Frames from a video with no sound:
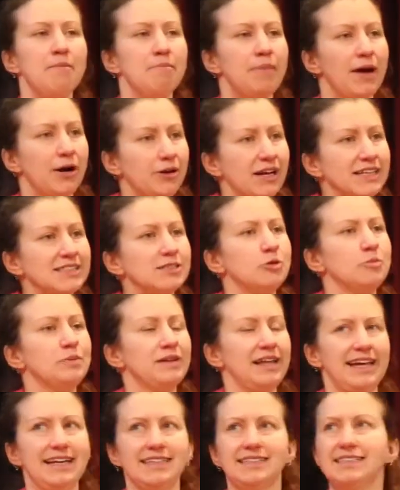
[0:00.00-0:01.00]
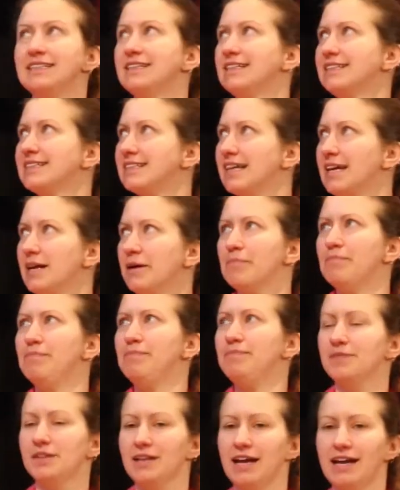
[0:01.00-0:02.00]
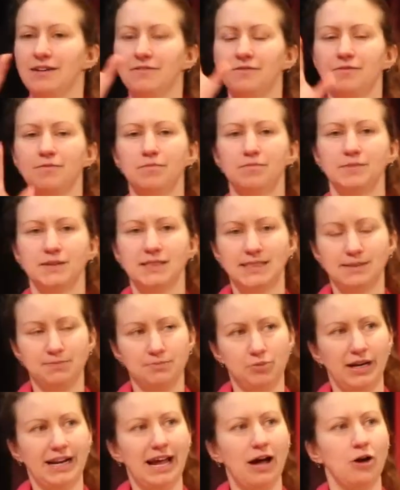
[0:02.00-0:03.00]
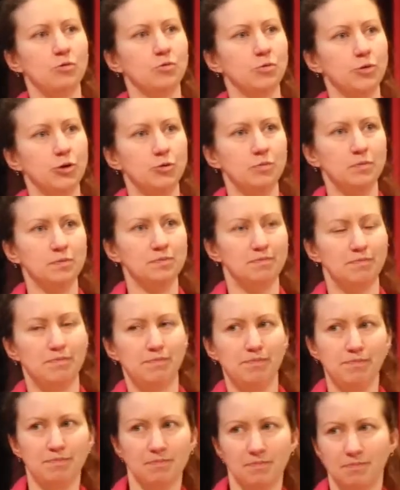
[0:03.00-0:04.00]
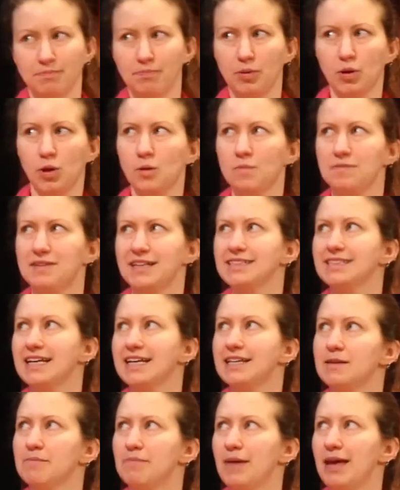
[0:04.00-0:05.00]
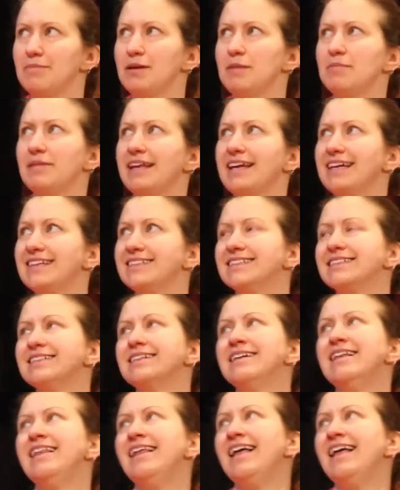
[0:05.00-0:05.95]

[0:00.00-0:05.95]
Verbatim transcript: parental plant and this like kind of spread out root bulb that's like the baby plant